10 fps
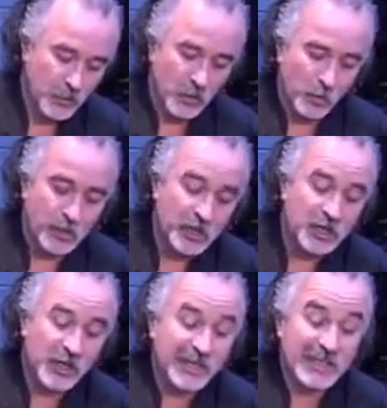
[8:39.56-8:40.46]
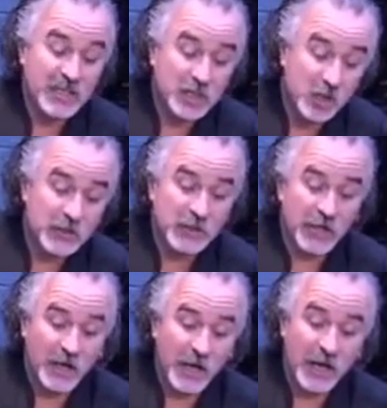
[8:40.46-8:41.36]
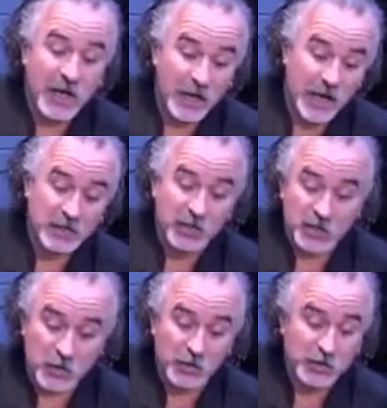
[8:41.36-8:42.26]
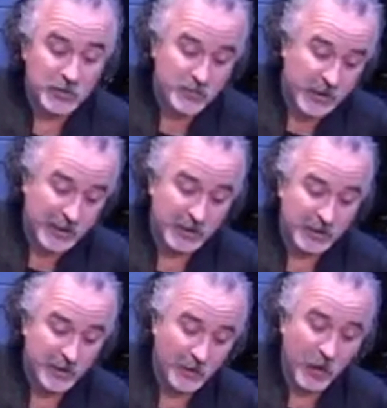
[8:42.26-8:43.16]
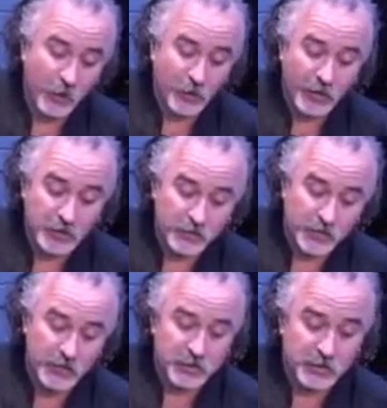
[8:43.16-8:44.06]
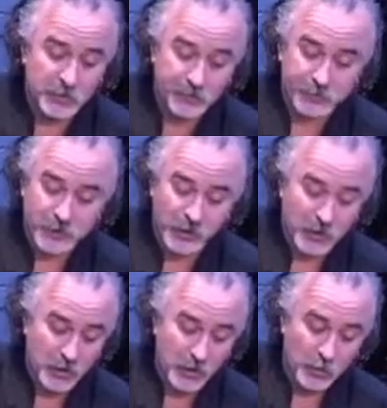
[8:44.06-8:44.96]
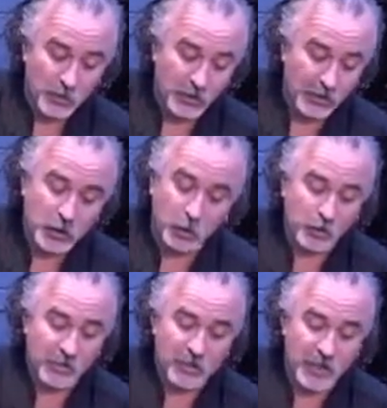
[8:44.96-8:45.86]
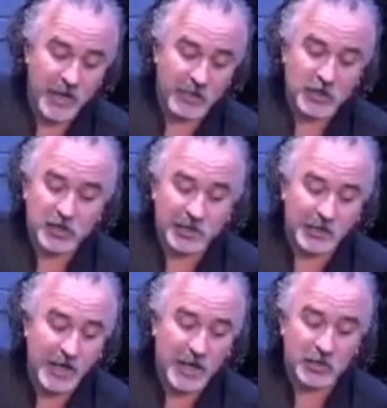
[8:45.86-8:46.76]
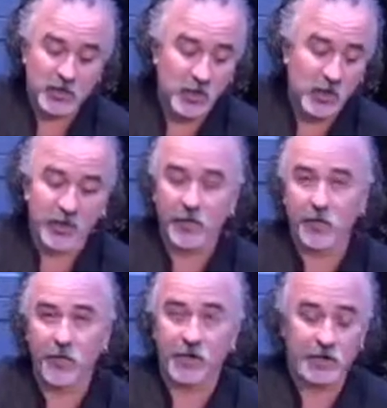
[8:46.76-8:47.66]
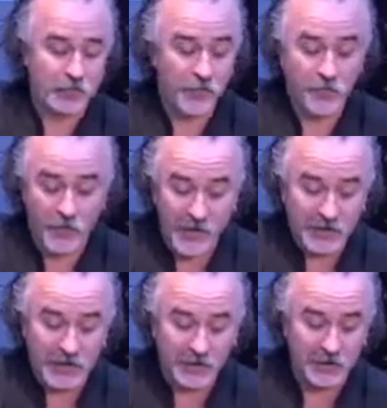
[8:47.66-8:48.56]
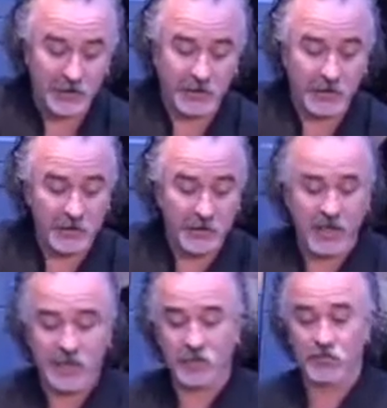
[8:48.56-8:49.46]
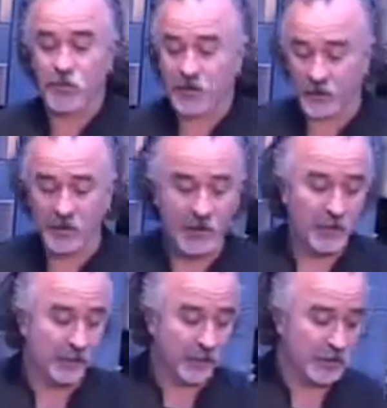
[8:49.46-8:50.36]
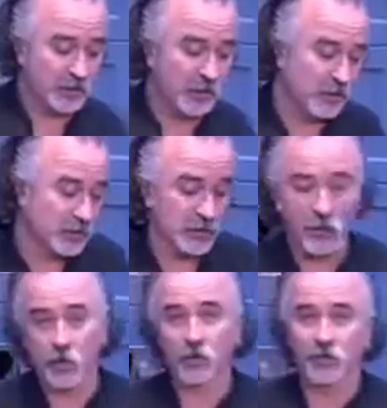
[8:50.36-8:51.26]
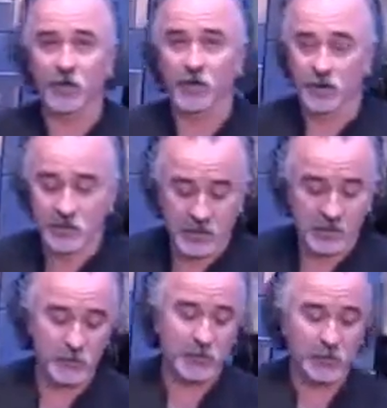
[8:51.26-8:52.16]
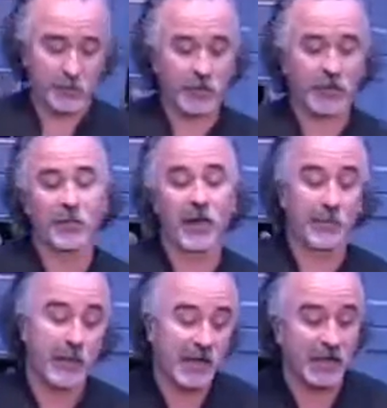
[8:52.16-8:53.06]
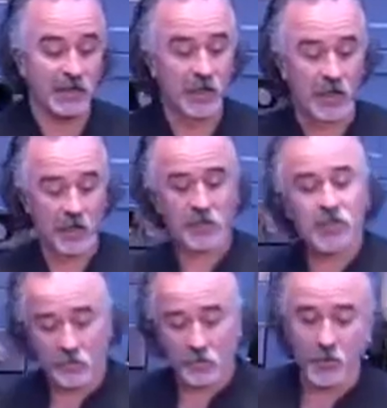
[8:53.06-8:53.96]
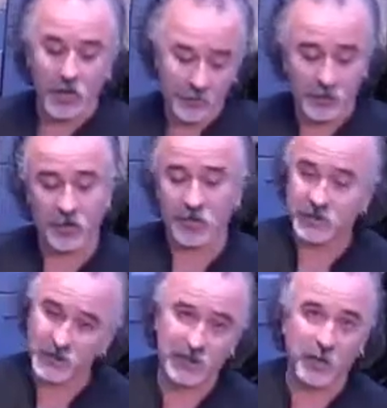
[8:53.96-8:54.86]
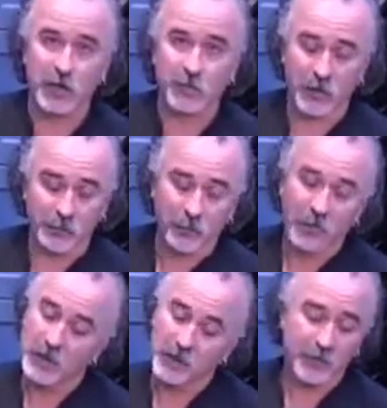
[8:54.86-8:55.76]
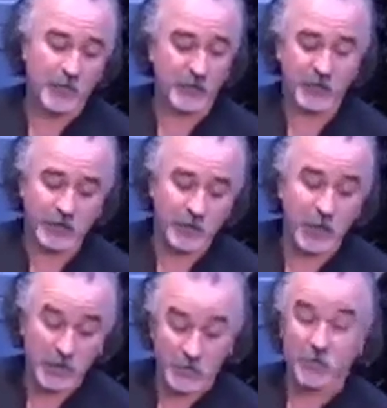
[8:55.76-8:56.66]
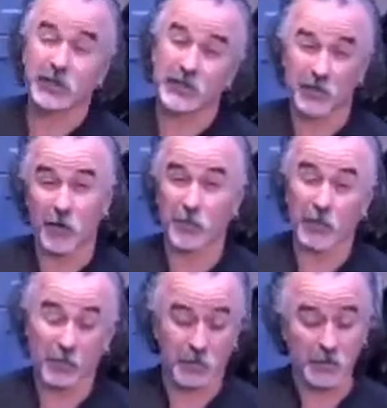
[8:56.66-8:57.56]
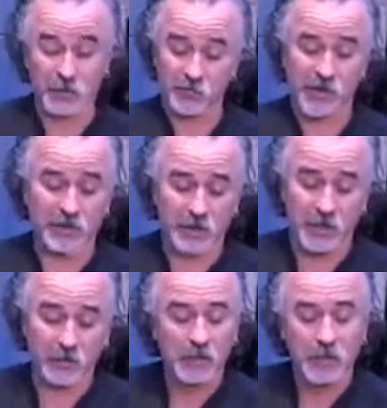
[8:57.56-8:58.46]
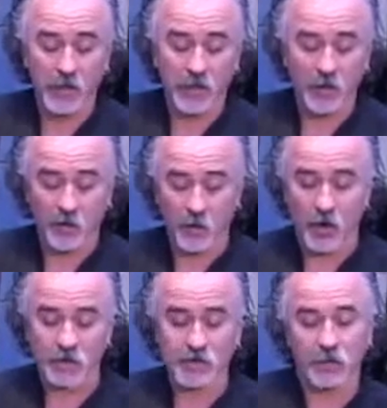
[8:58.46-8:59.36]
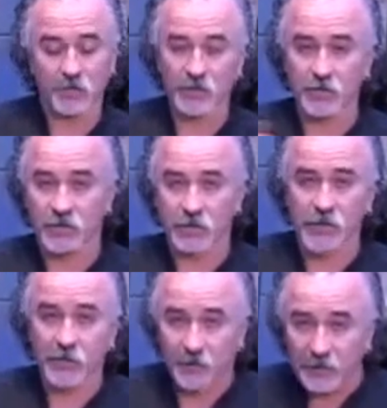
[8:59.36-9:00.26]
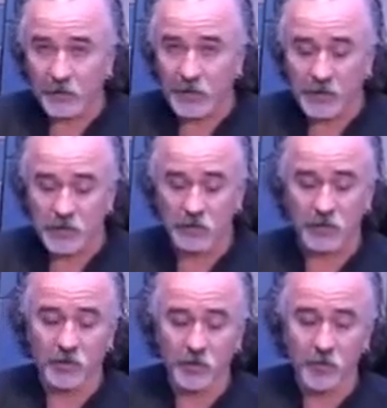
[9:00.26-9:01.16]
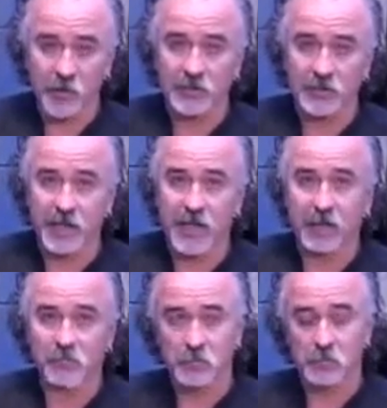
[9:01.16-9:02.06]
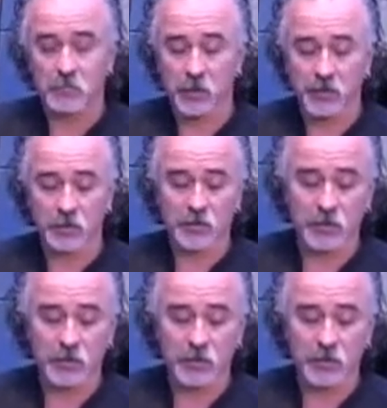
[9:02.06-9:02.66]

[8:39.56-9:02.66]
once your chicken is cooked and your sauce is ready and the whole thing's finished, we can cool this down, chill it down, store it in the fridge, freeze it in containers ready for you to use at your convenience. And that's the beautiful thing about making this sort of volume of curry, 6 to 8 people. If you've got a dinner party for 6 or 8 people, this is ready to go. Otherwise, if it's for yourself a little bit later on, freeze it down and use